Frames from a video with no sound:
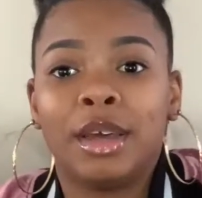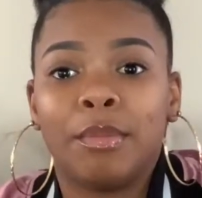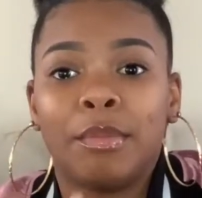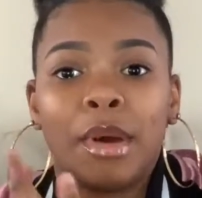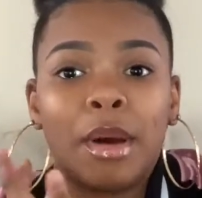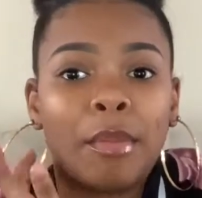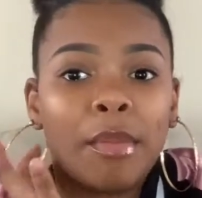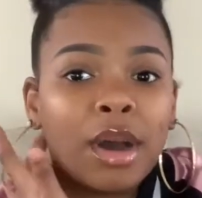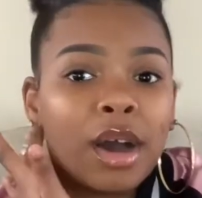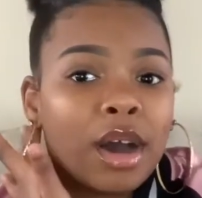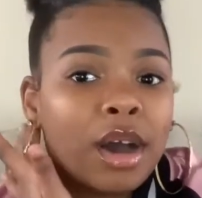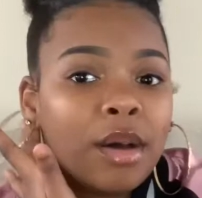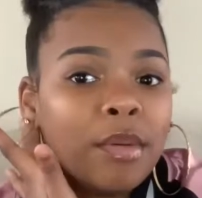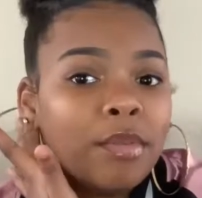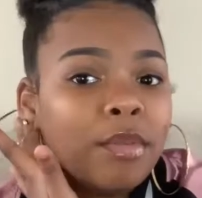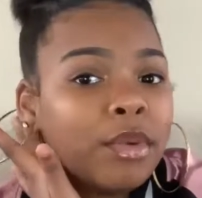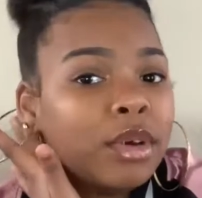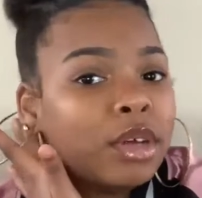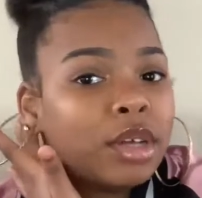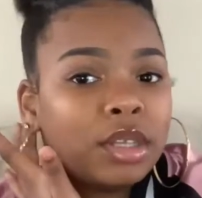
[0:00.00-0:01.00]
My
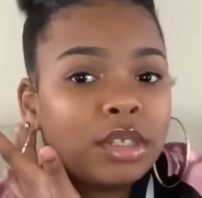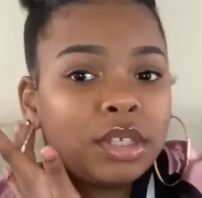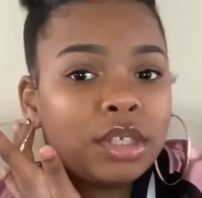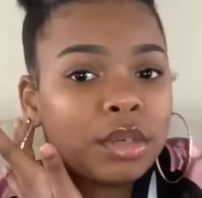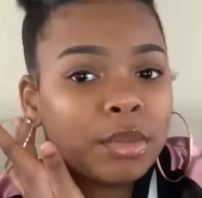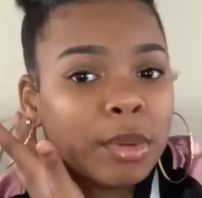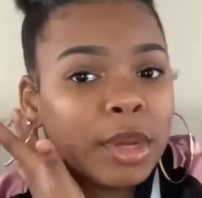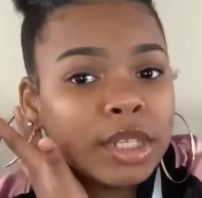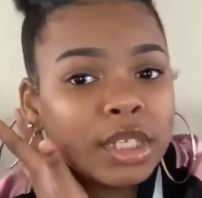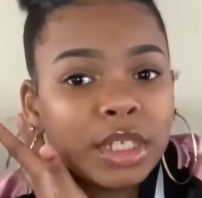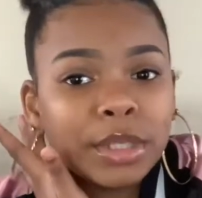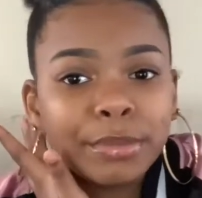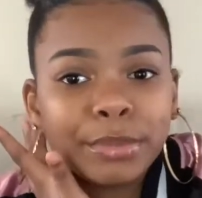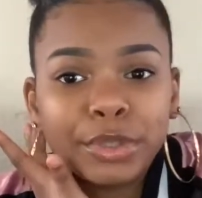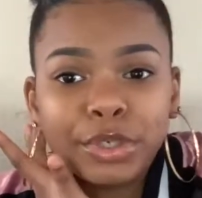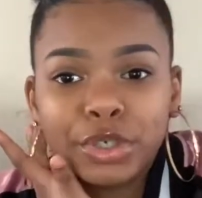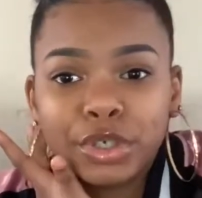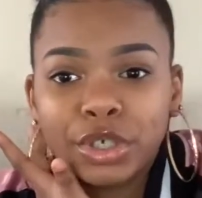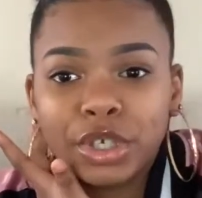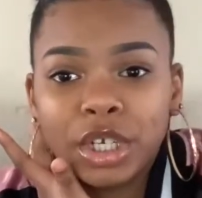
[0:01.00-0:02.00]
mom took my
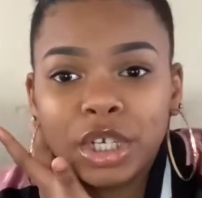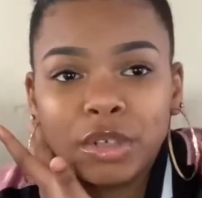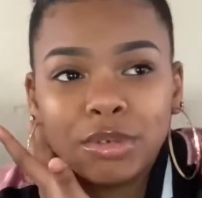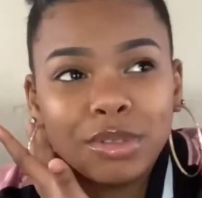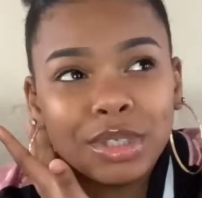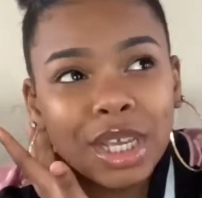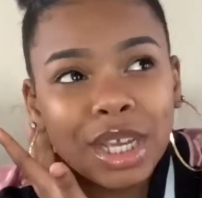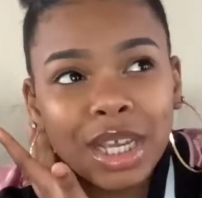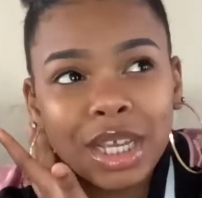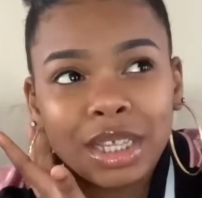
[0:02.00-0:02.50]
temperature, and it was like,